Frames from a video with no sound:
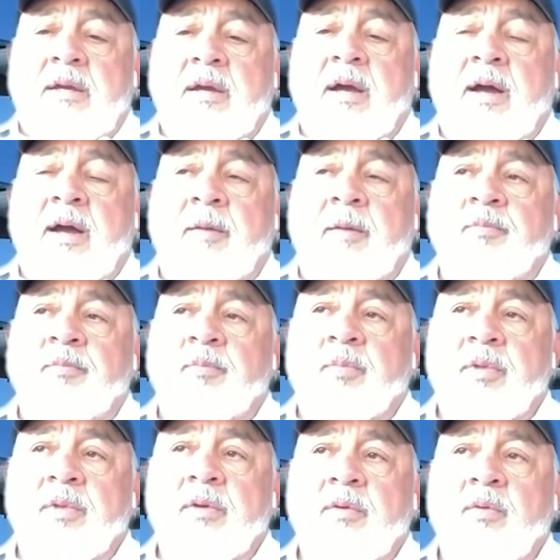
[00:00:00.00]
Um,
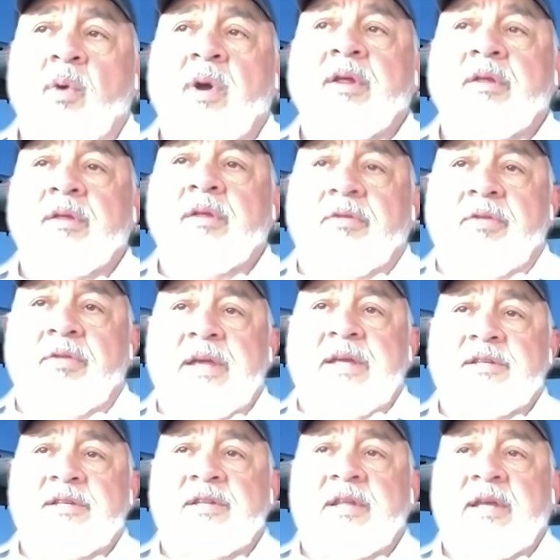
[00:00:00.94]
one of the
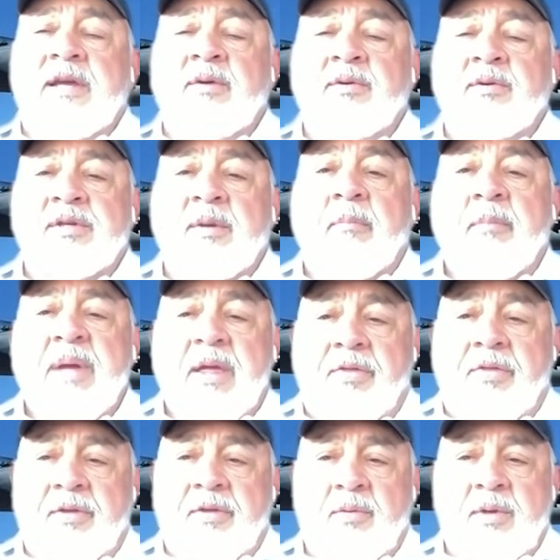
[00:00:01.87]
things that it was a
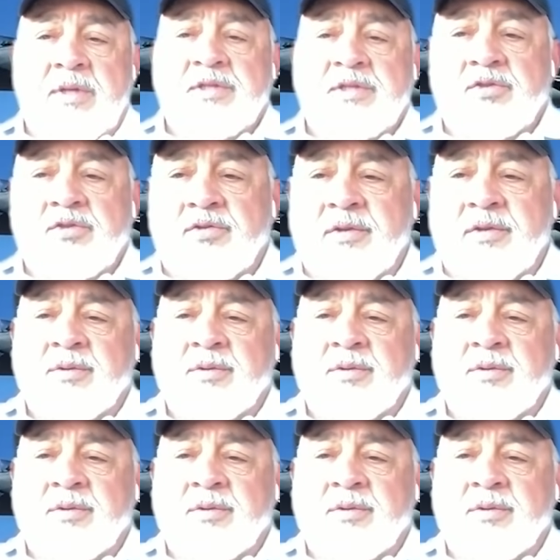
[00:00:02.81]
myth. It wasn't.